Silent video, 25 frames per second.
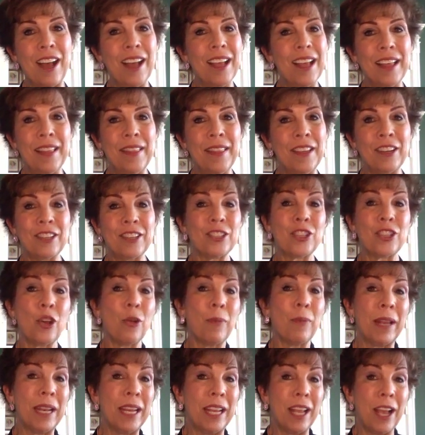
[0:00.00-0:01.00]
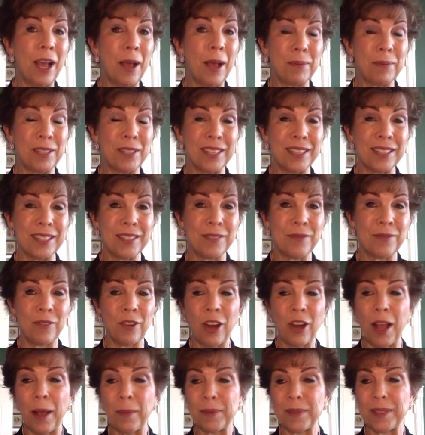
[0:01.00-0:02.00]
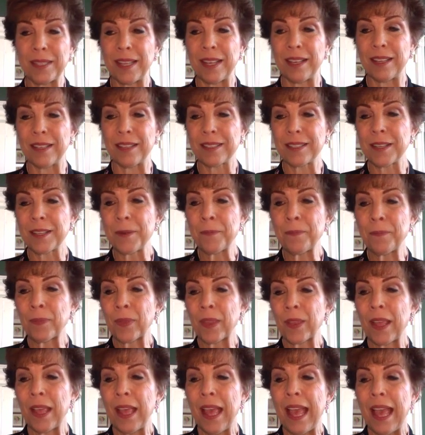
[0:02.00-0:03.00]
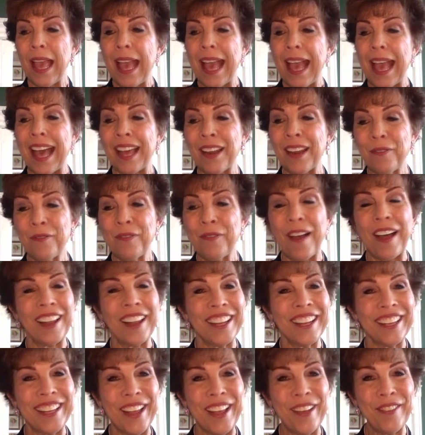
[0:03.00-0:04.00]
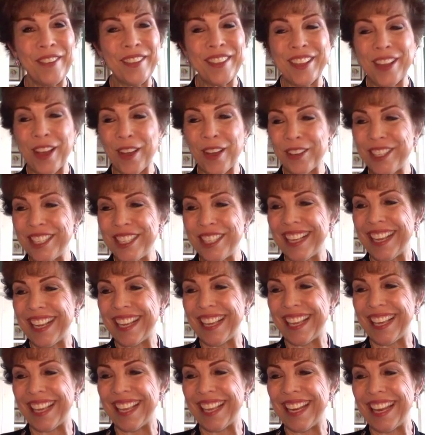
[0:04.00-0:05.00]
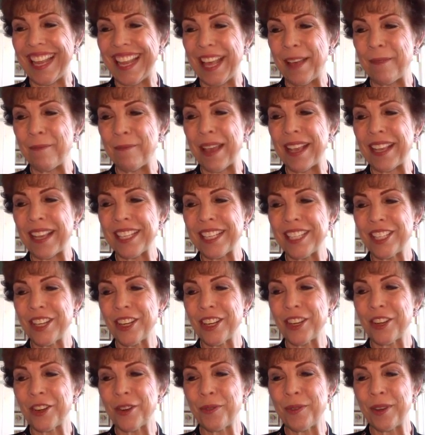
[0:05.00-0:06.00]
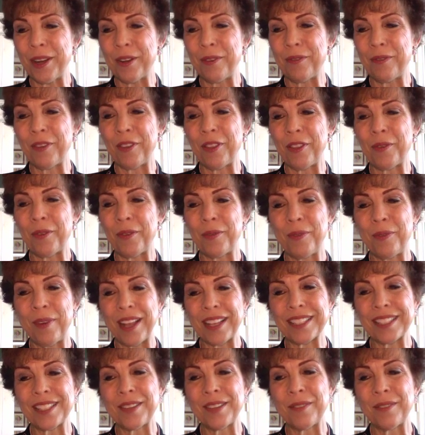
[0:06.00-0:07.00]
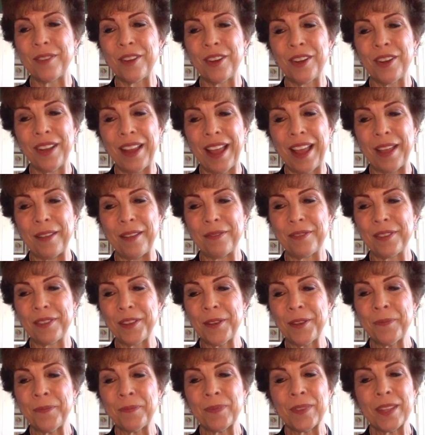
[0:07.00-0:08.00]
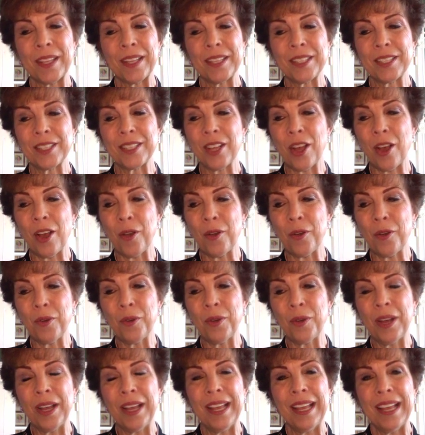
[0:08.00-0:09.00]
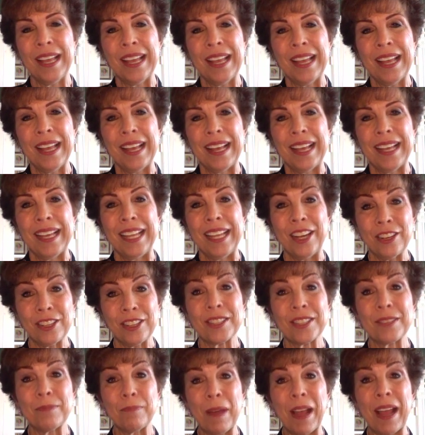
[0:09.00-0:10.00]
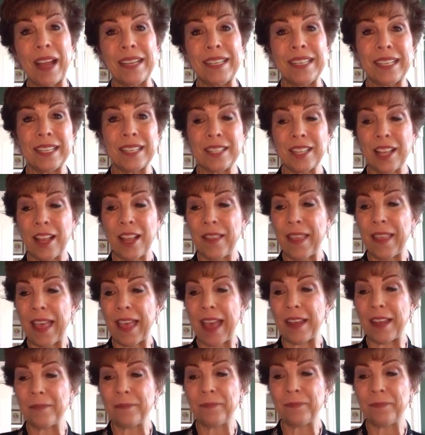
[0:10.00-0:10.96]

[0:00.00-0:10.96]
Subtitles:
there's so many options for upsells. How to fall in love with coaching again and make it your career for the rest of your life. So here's my ideas on that.